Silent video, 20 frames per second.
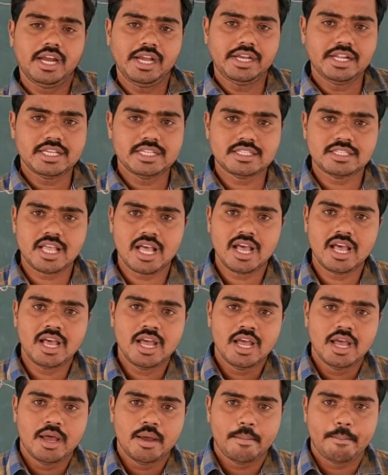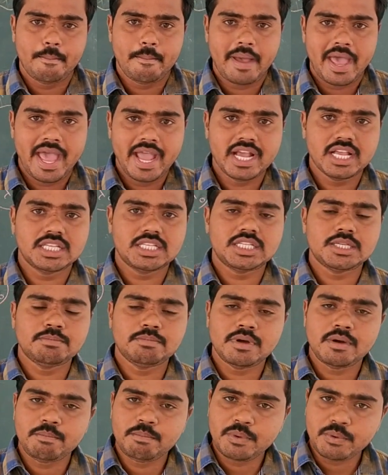It is the
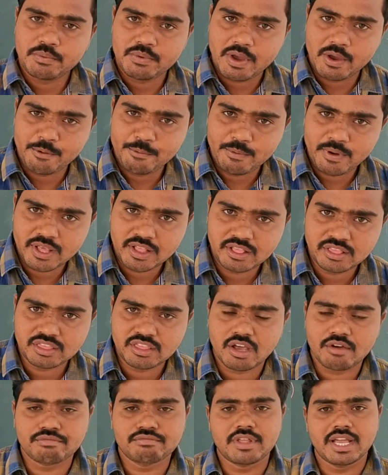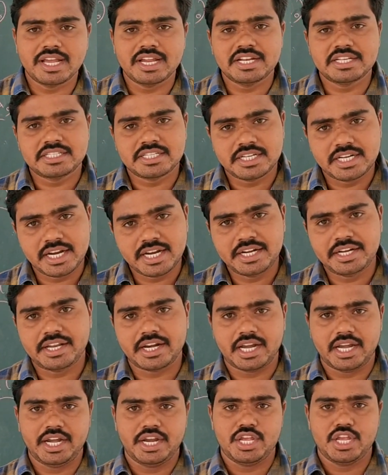maximum wavelength of the incident
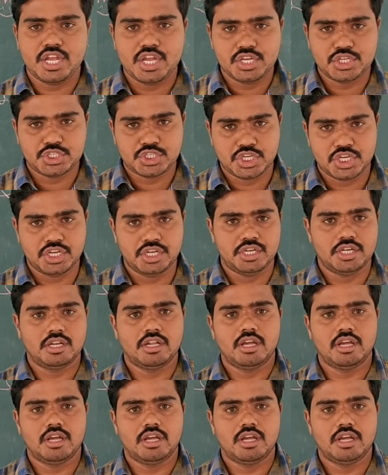radiation.